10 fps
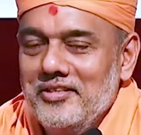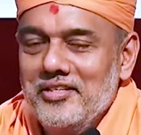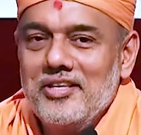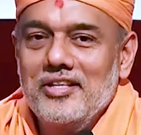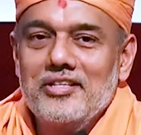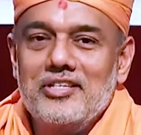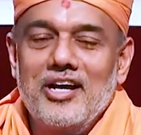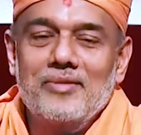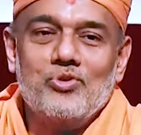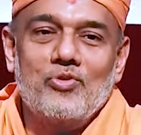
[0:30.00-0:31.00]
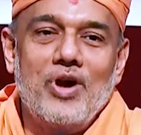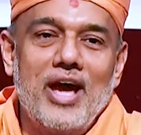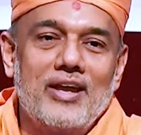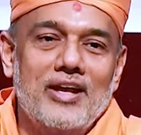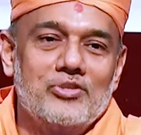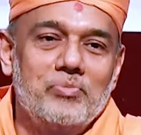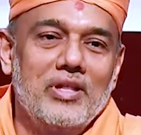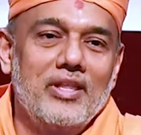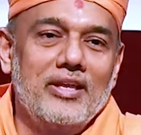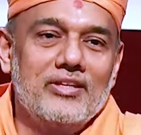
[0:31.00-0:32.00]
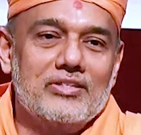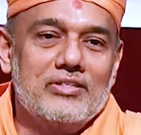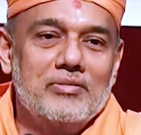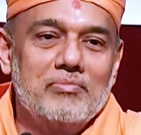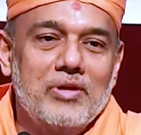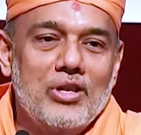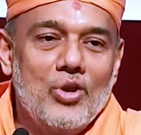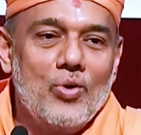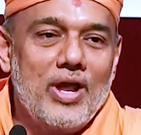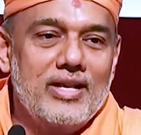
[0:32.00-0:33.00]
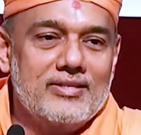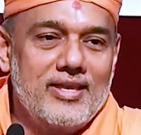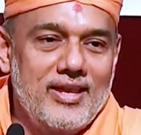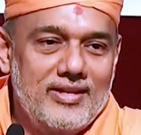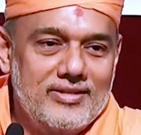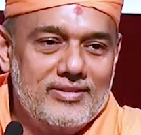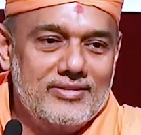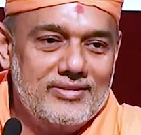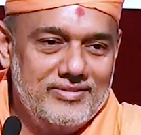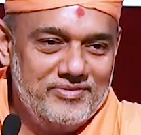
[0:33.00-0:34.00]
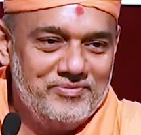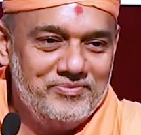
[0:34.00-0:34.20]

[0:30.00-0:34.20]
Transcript: These are the times of high rise buildings, but low rise characters.